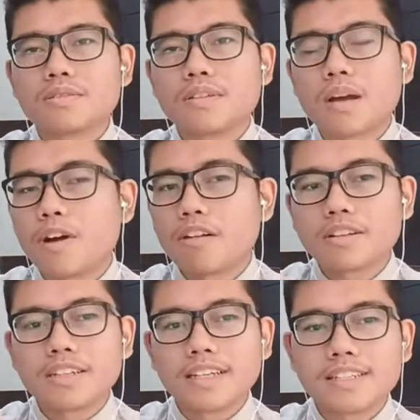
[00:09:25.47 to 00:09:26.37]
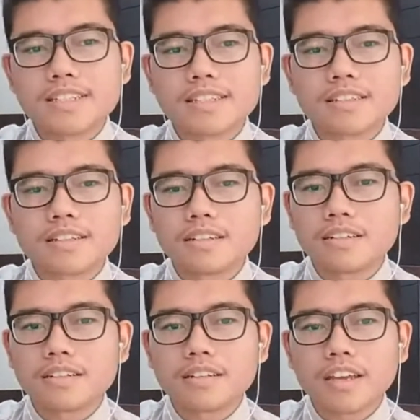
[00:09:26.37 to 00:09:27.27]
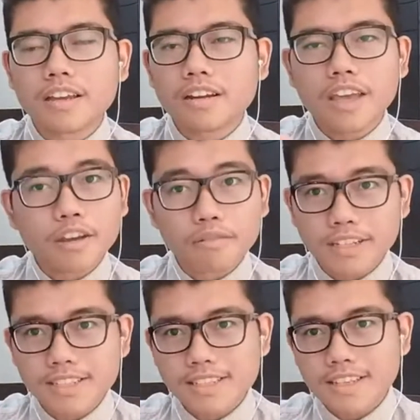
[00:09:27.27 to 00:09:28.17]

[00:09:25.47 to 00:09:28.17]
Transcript: about this language,